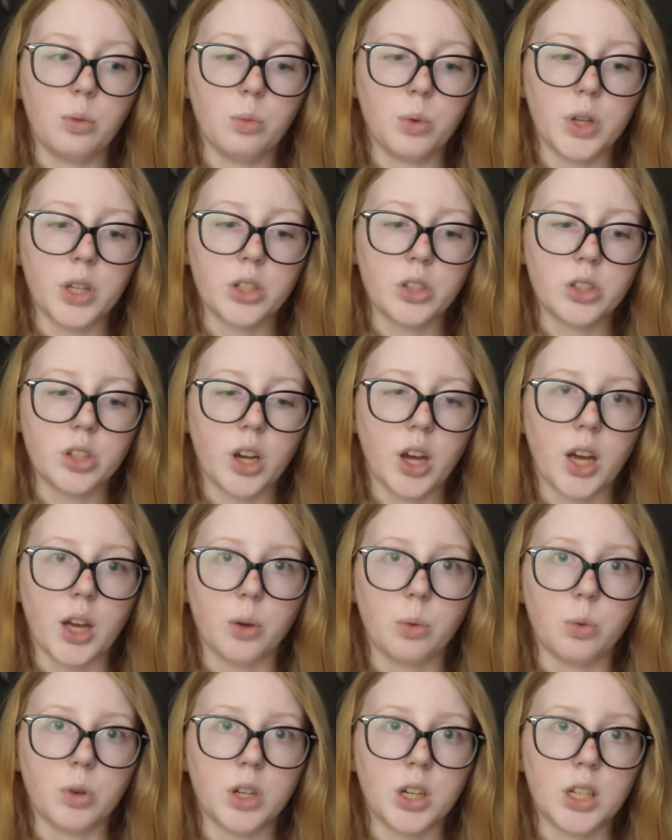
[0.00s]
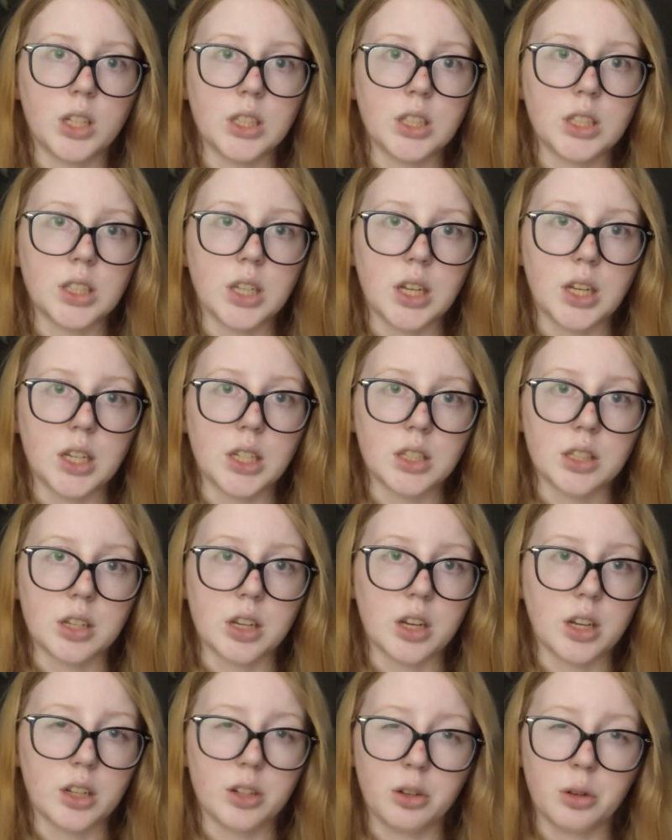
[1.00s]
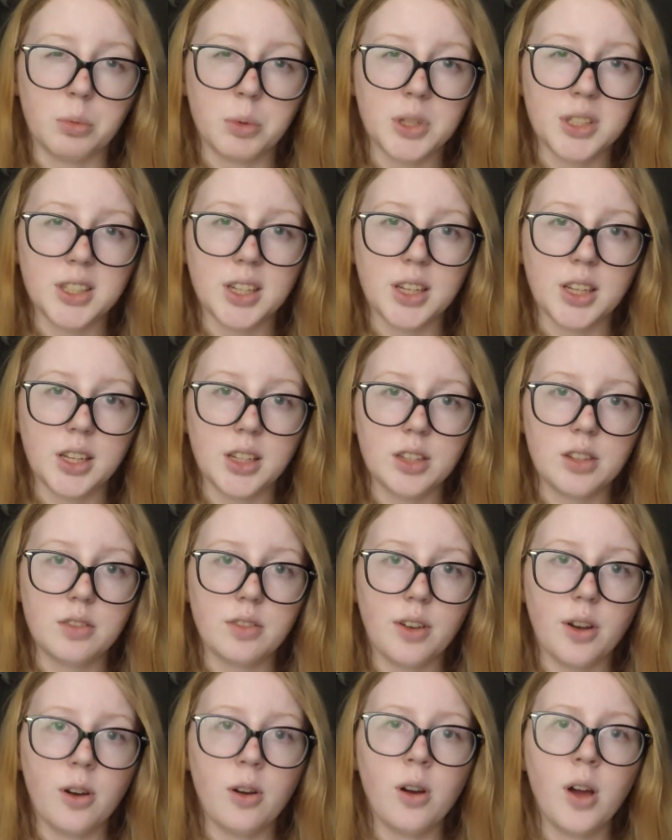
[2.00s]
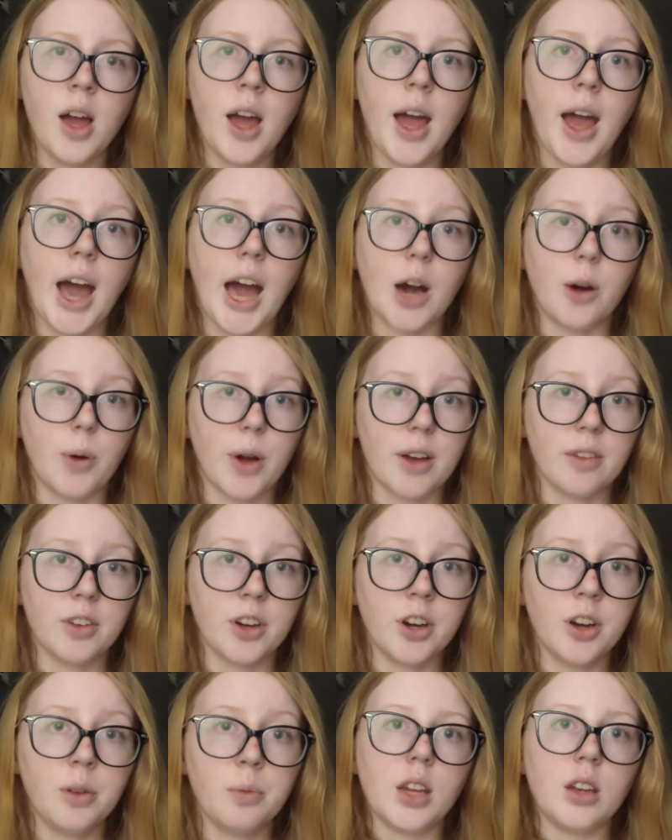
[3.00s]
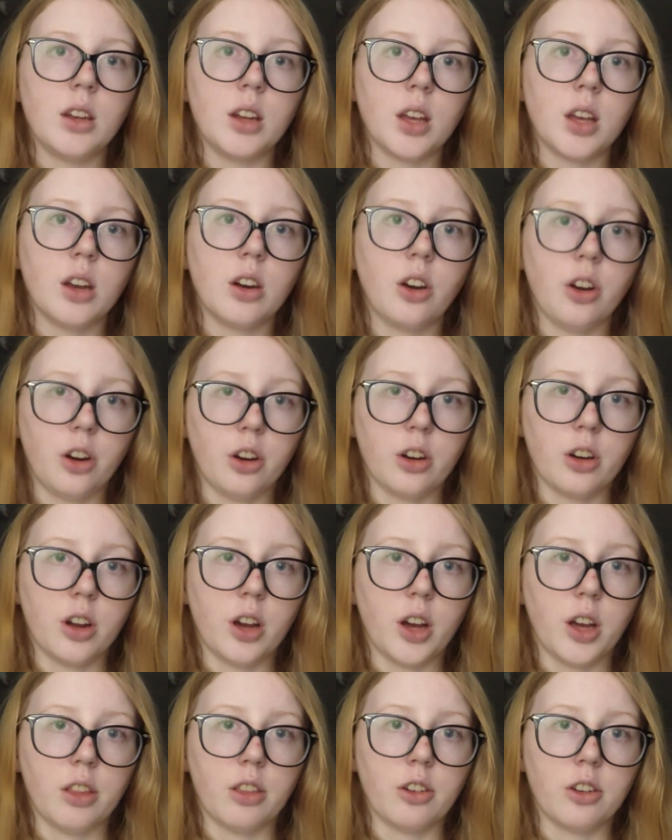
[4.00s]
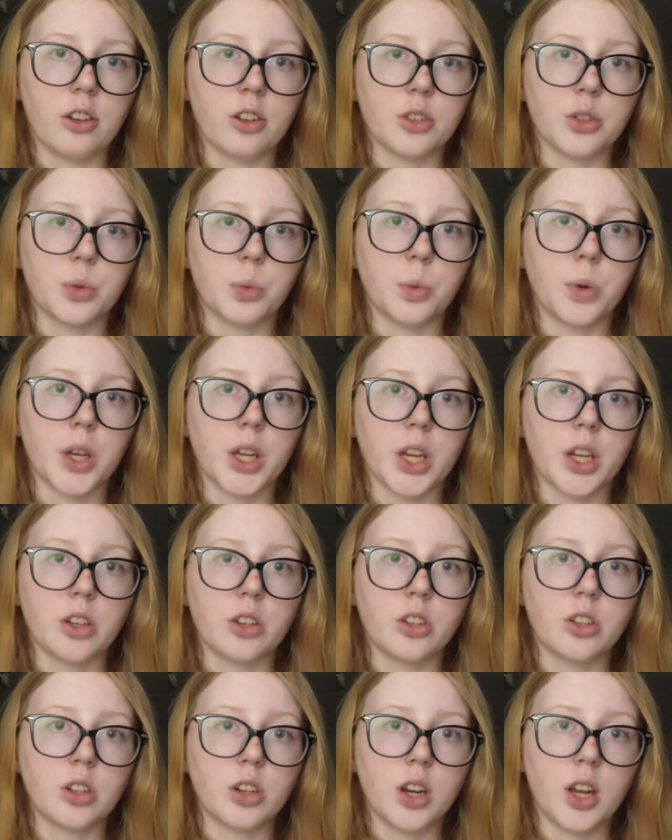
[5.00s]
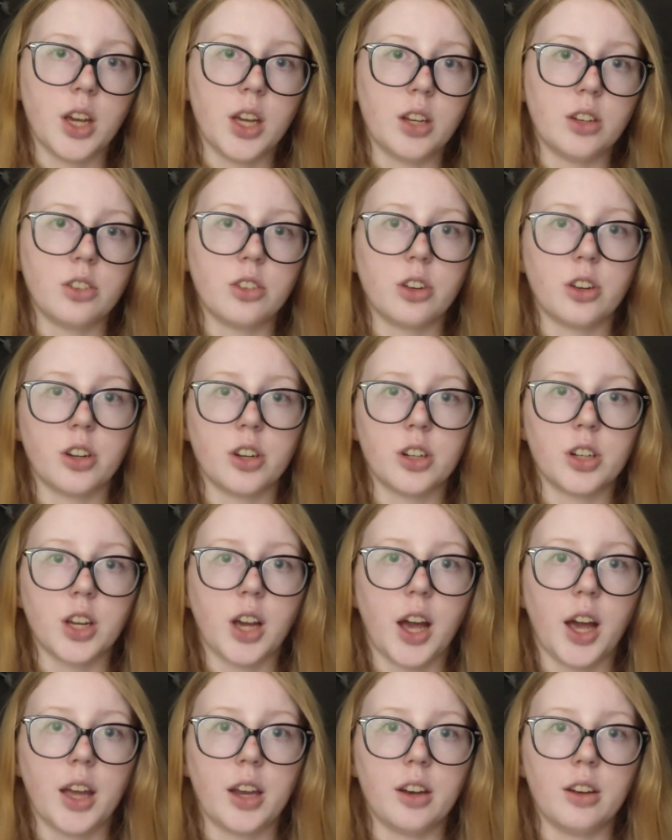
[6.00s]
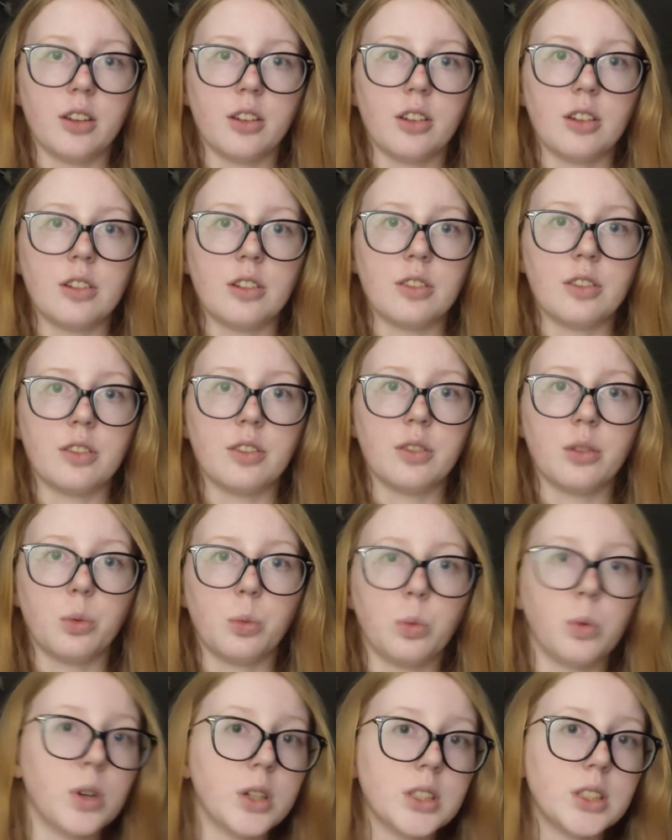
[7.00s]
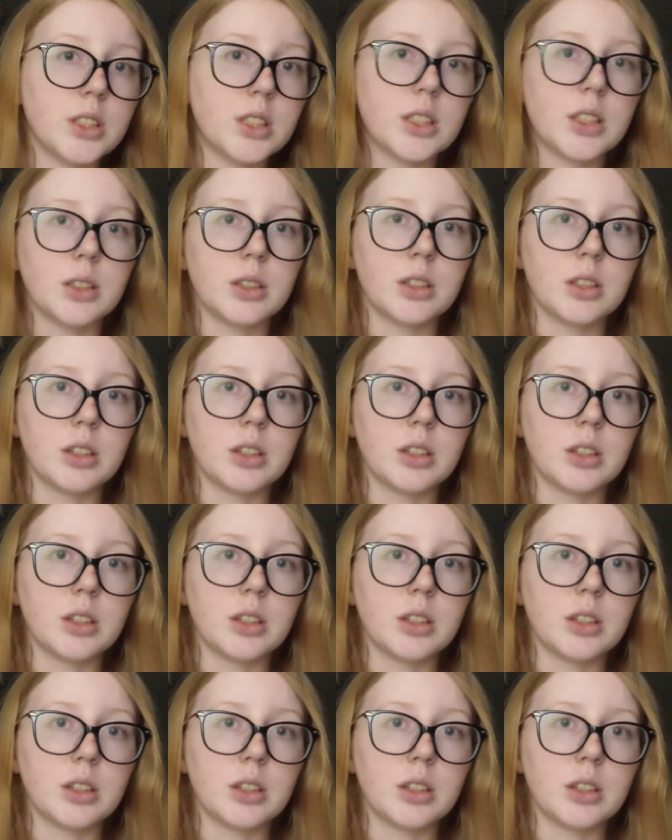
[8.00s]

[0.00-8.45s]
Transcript: which I wouldn't say is 100% his fault. However, he did hurt others, which in turn kind of was